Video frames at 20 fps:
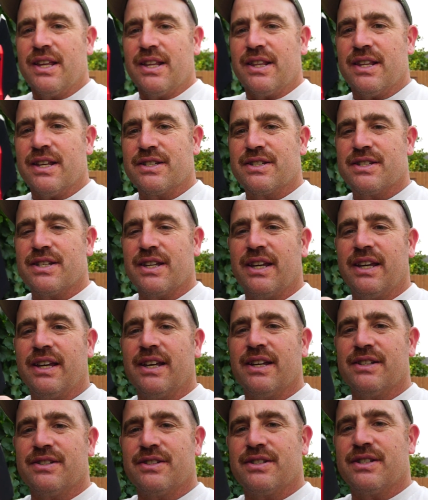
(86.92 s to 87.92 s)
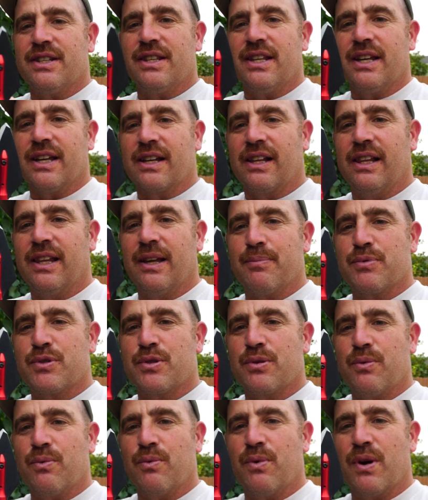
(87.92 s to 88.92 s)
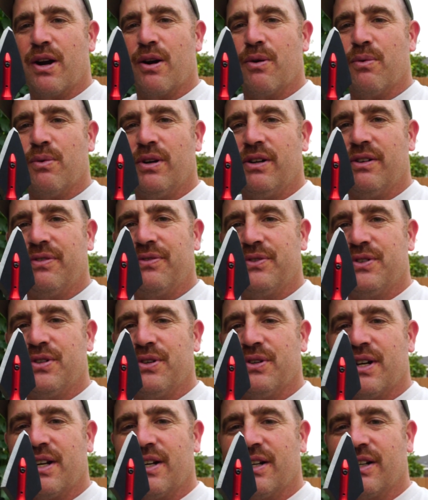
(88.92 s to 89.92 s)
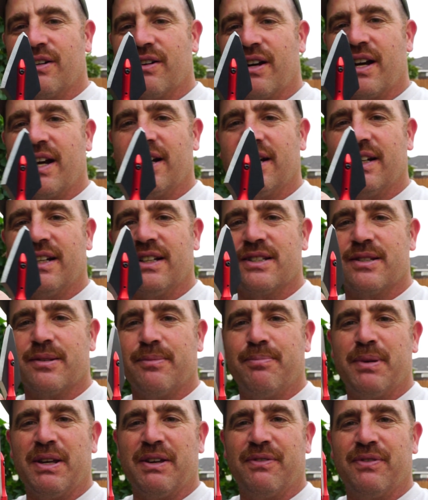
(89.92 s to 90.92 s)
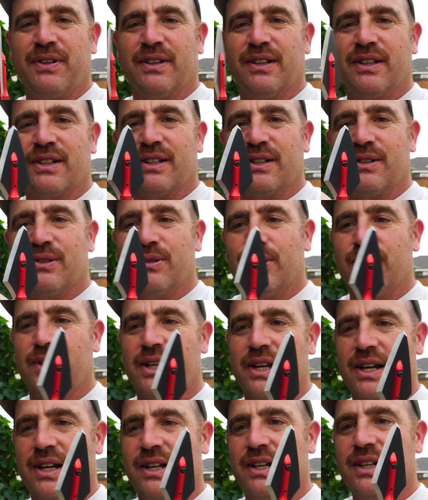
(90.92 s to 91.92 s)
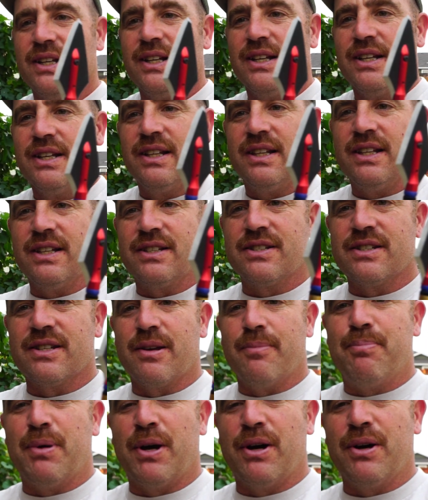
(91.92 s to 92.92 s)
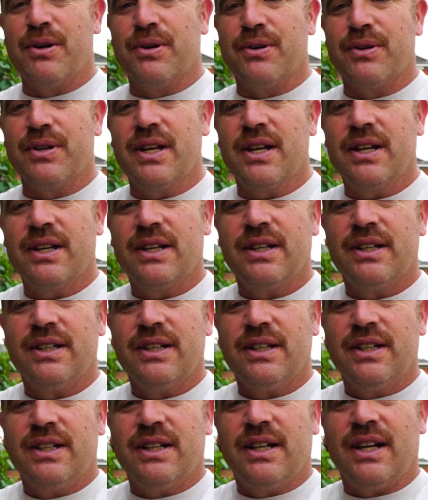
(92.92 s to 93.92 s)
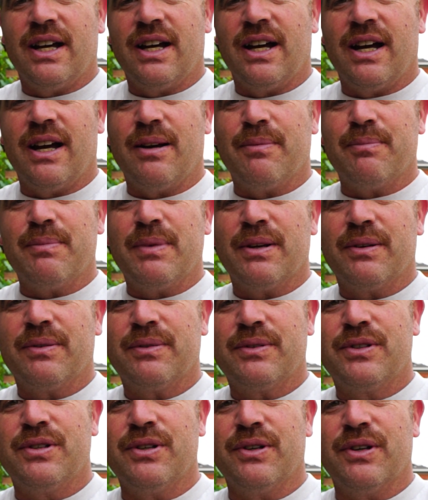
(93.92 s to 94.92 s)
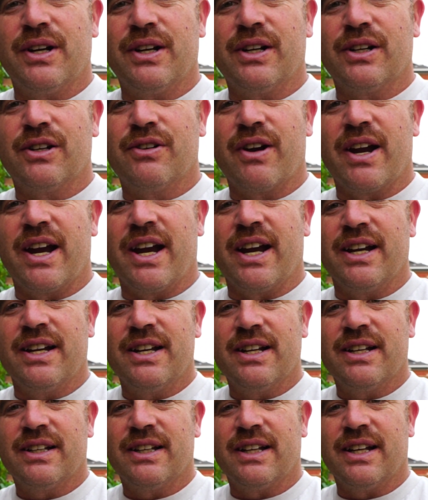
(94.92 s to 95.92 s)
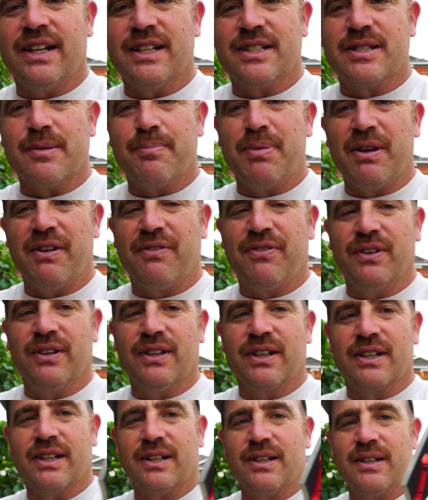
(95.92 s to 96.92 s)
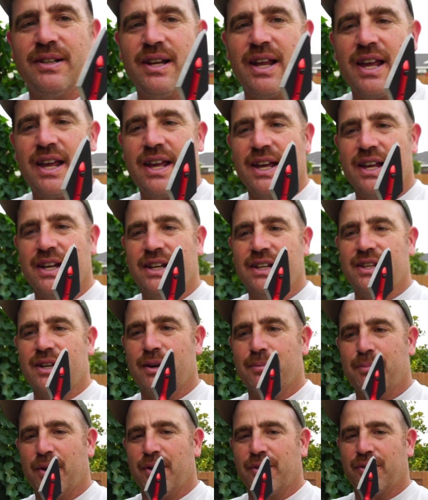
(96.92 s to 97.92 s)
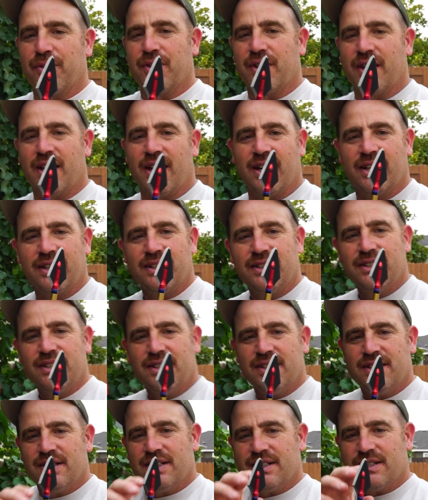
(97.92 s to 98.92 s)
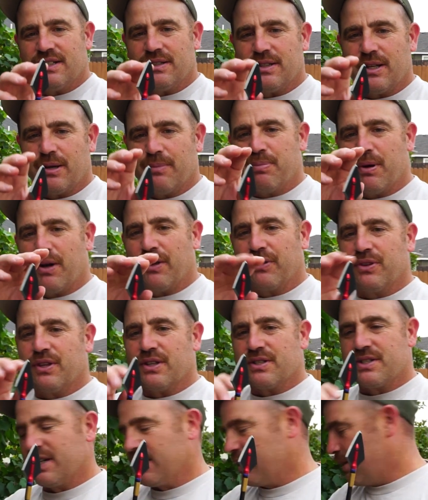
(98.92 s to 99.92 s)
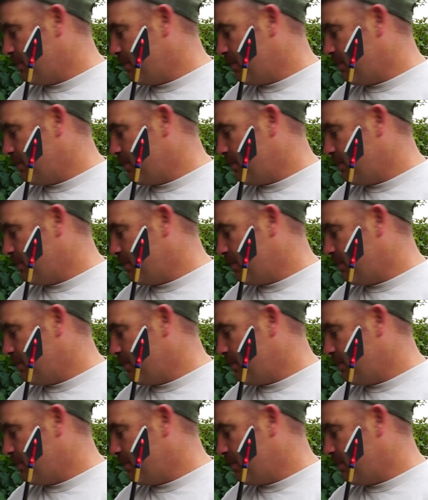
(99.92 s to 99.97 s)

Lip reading: the Eclipse Werewolf 200 grain, and it's a beefy looking cool head. This is a Bone 200 grain, and it's a beefy looking head, and they're both the single